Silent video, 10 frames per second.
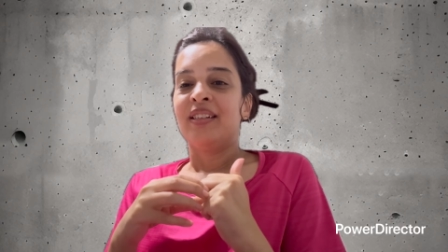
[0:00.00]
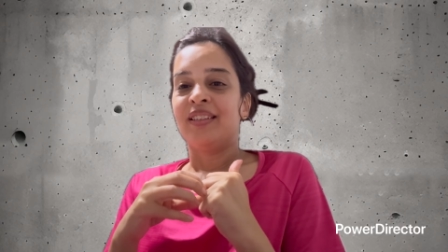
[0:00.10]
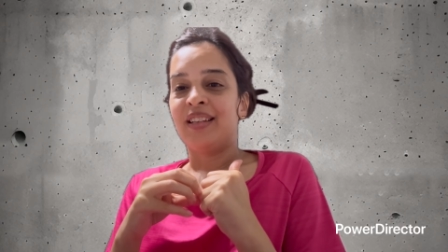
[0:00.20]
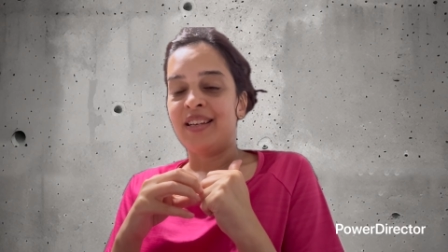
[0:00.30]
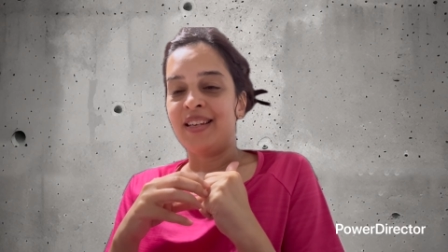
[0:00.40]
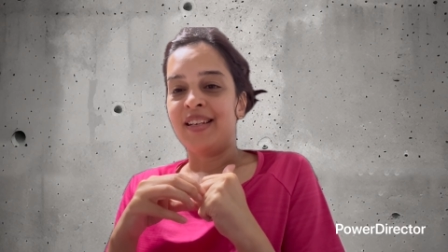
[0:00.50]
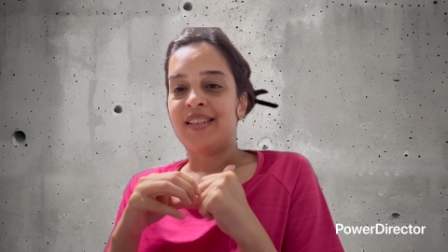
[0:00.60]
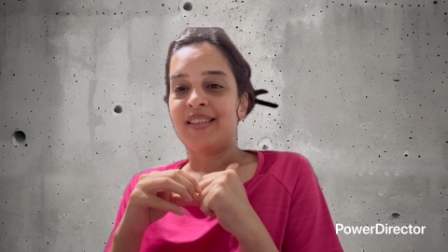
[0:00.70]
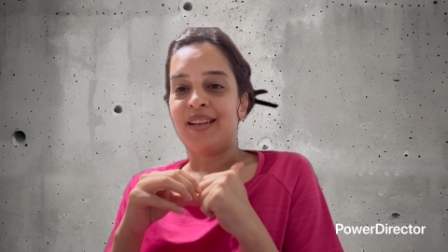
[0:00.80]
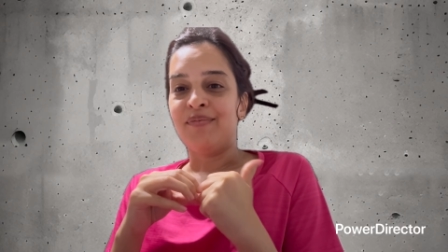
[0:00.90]
Like
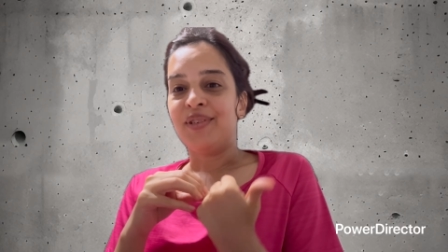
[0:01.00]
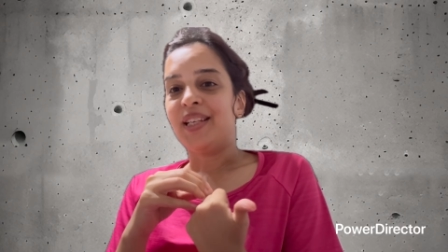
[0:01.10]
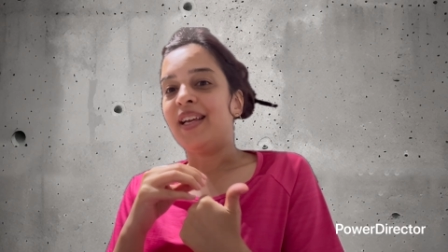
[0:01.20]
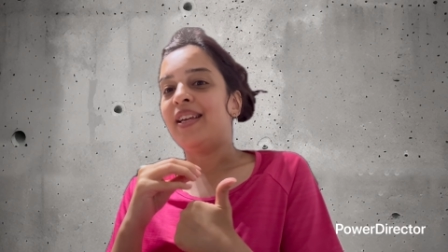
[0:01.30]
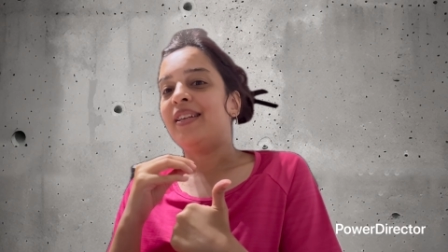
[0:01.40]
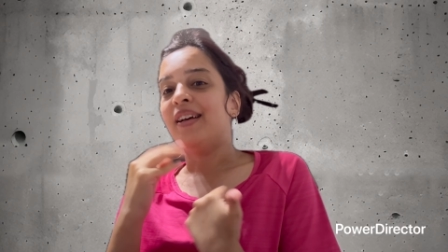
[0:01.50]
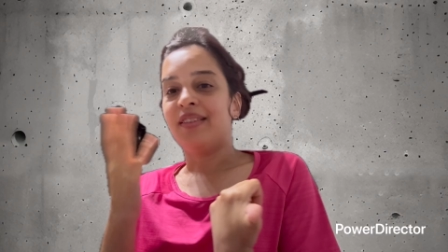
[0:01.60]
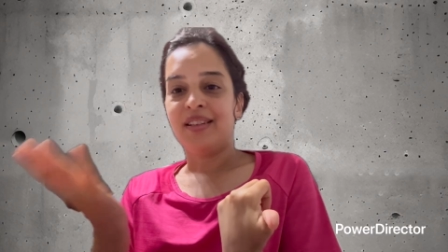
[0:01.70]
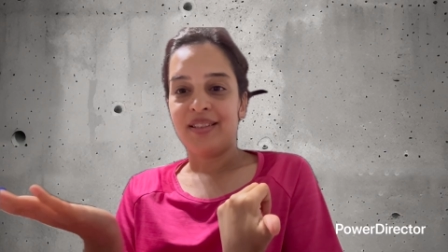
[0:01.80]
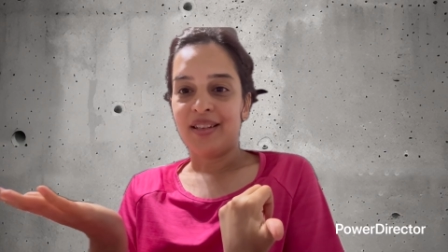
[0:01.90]
some say
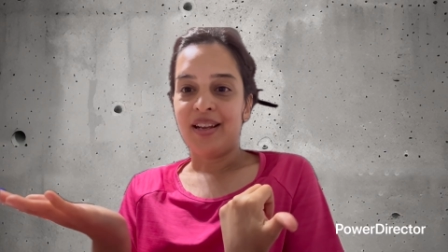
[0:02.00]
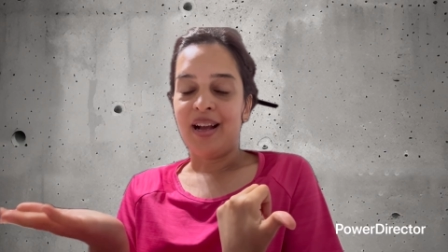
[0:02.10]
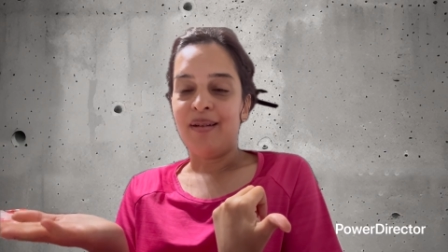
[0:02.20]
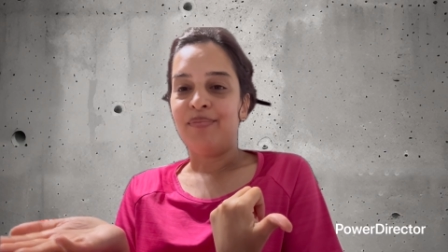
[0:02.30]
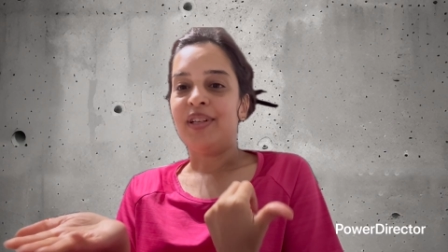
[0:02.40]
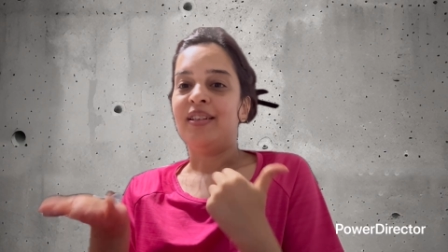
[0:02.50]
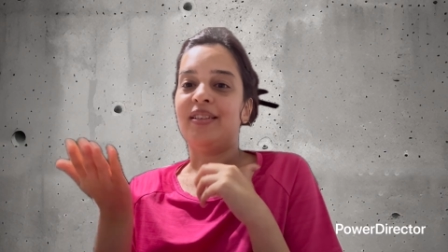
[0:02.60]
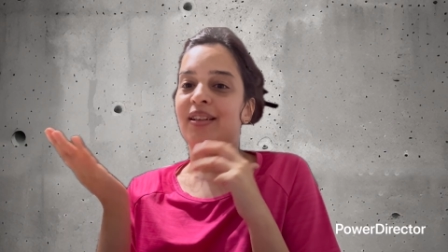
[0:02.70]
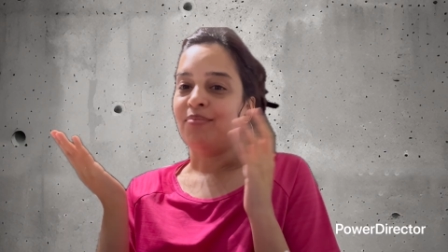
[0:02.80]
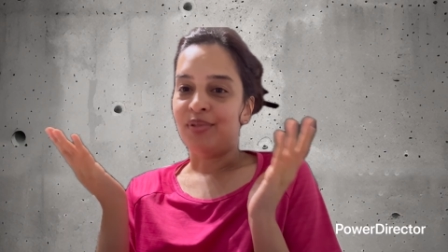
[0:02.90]
nothing's gonna happen,
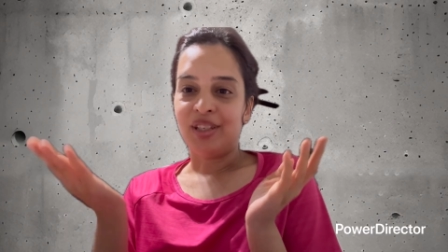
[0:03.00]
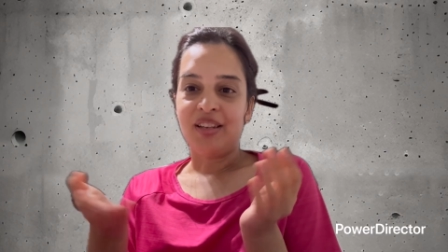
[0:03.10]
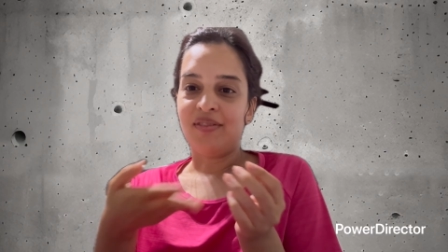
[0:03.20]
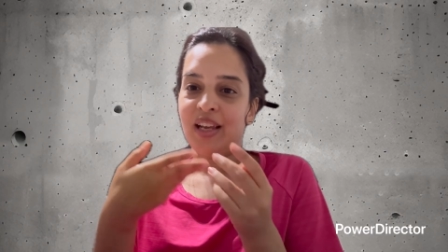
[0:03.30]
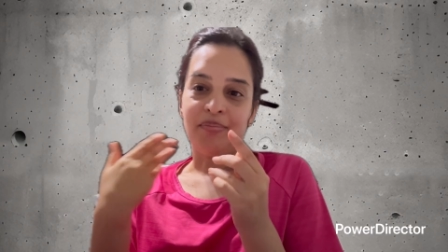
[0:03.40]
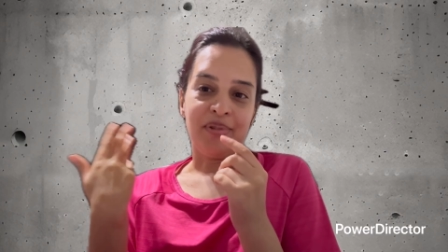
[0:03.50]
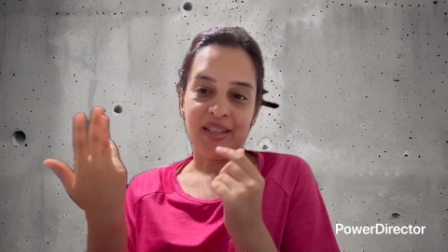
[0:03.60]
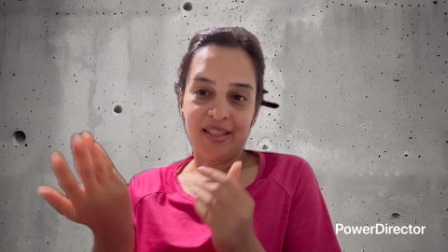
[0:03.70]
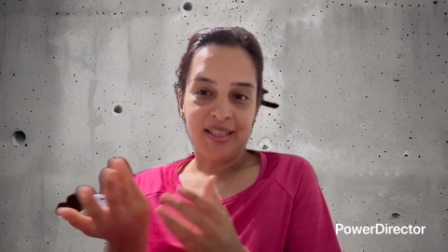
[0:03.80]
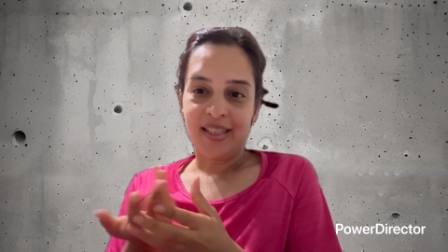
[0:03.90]
some believe like
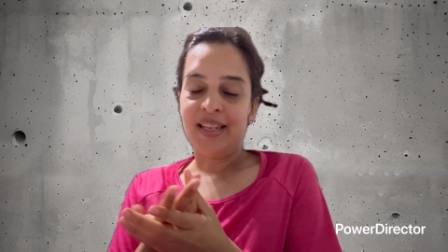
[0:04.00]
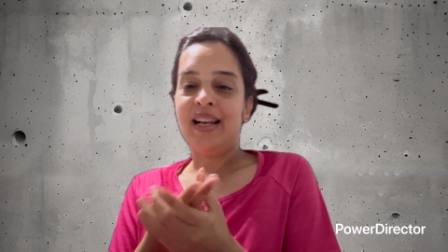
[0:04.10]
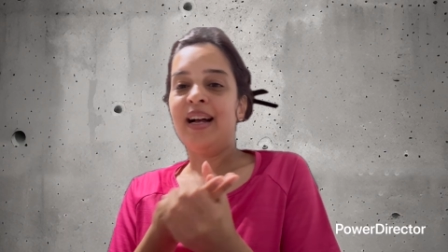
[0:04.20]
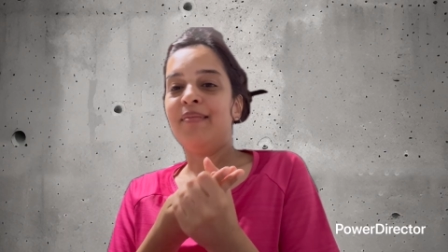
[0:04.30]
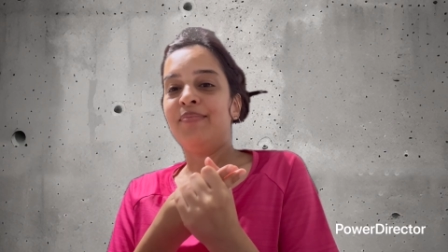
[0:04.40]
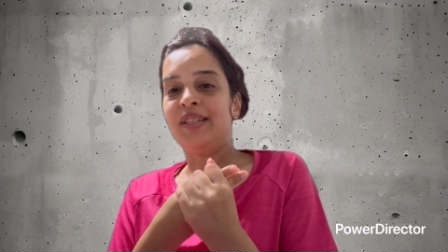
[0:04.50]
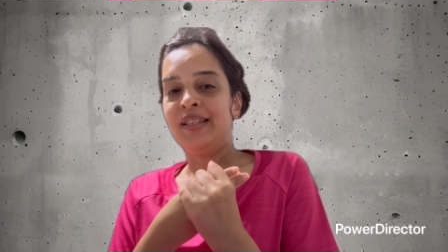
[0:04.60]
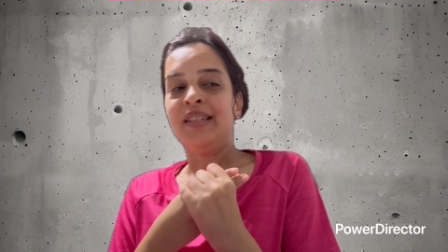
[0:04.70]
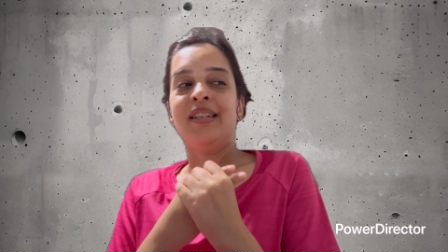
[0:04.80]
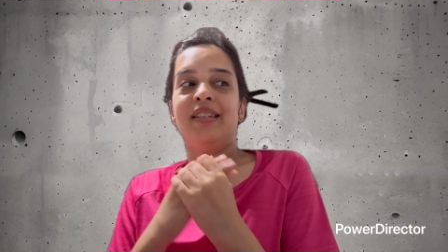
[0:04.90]
peace is gonna
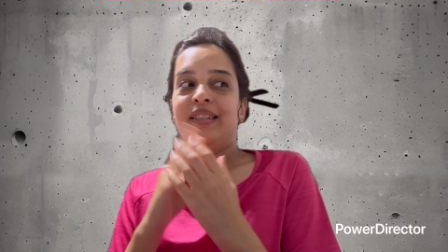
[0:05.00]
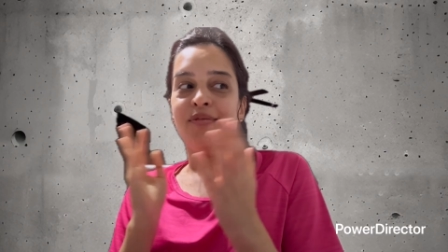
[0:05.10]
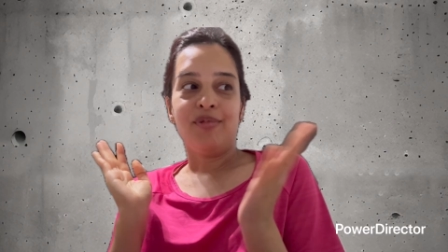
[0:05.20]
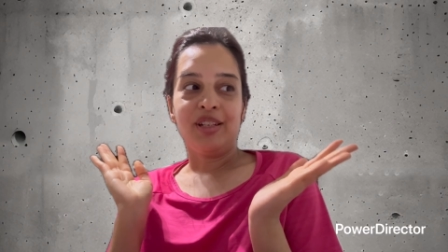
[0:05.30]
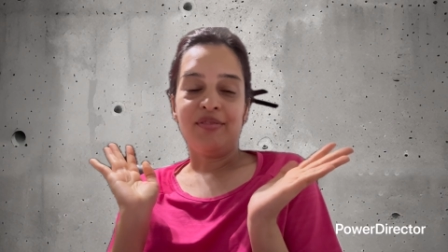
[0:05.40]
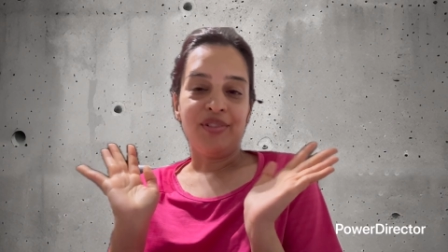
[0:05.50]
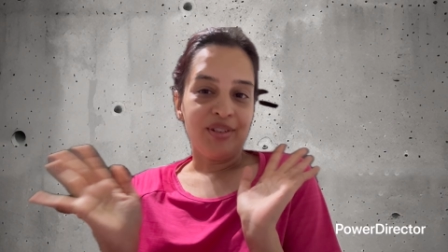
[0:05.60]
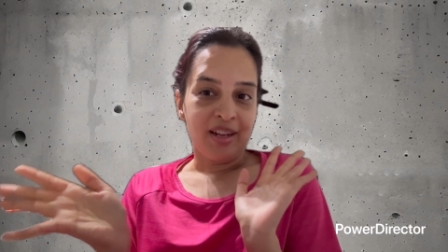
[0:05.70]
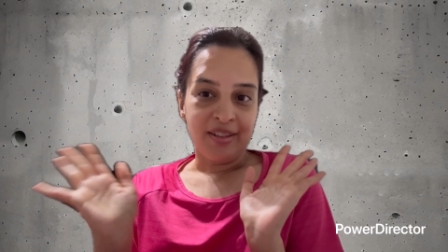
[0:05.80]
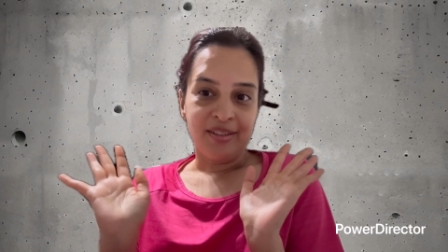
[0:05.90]
happen, some believe
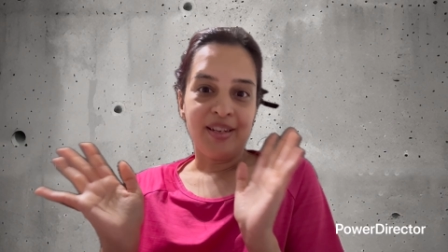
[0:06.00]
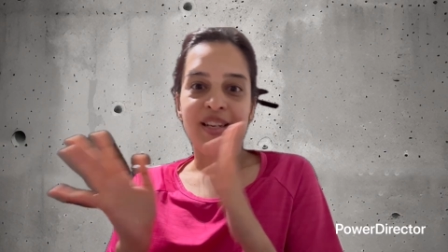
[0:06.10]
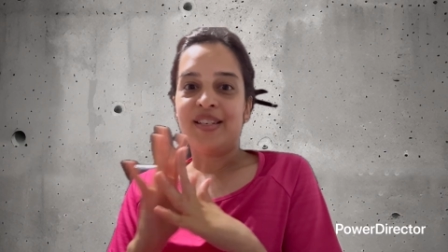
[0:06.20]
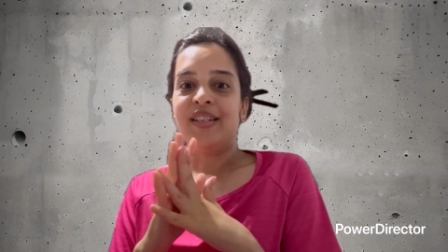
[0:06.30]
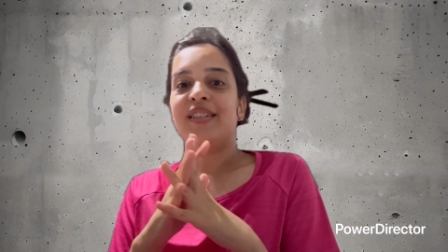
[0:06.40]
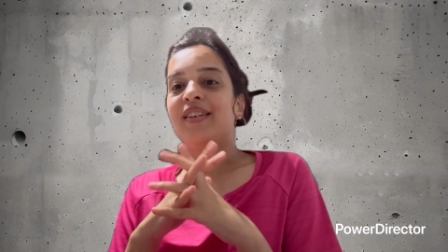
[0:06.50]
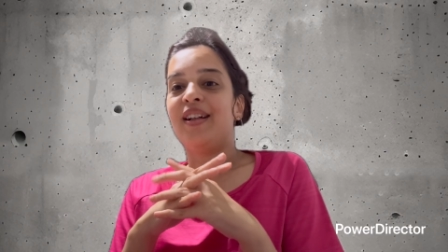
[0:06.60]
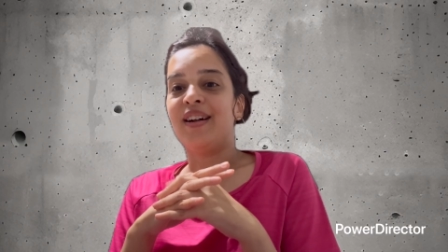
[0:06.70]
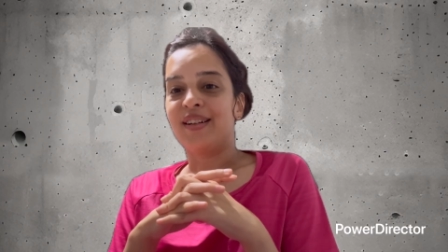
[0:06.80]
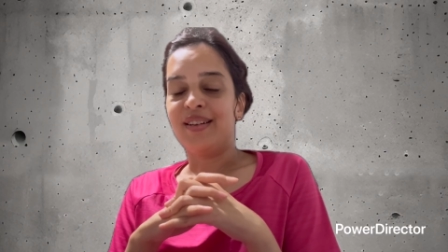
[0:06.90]
other nations are
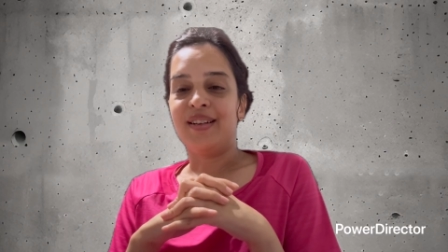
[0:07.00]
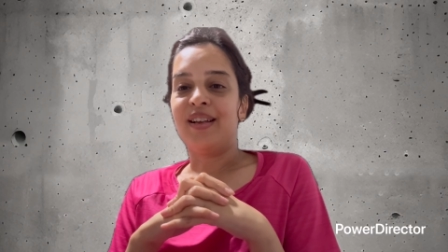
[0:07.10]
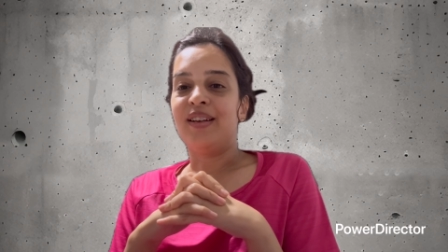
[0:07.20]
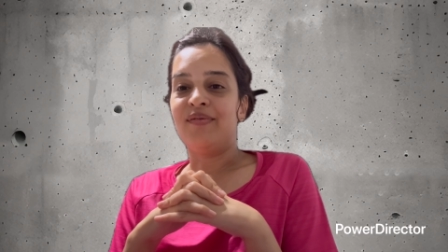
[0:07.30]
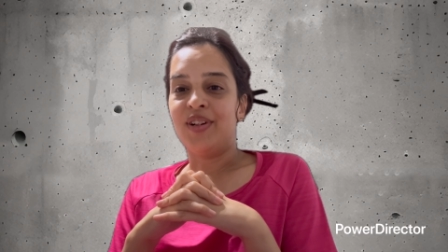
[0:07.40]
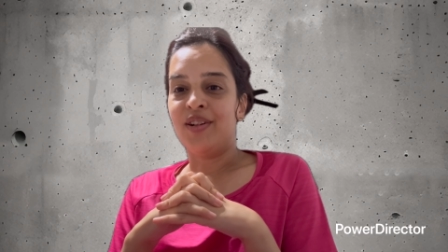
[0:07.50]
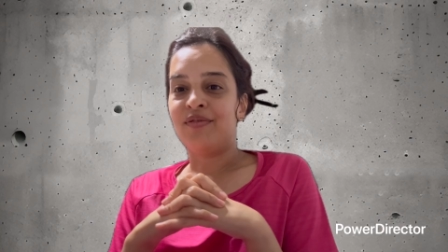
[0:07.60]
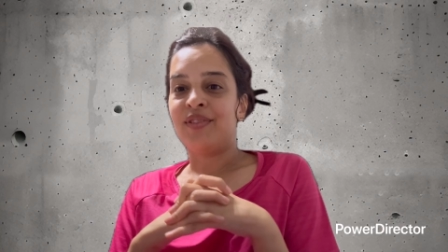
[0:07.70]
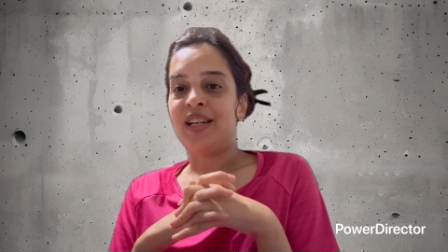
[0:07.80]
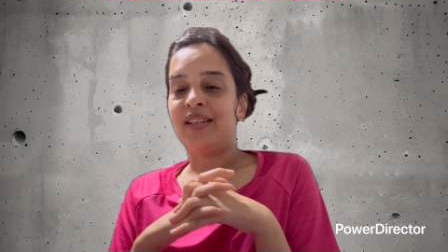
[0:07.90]
not gonna get
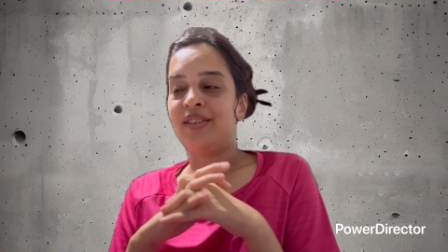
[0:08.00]
involved, right?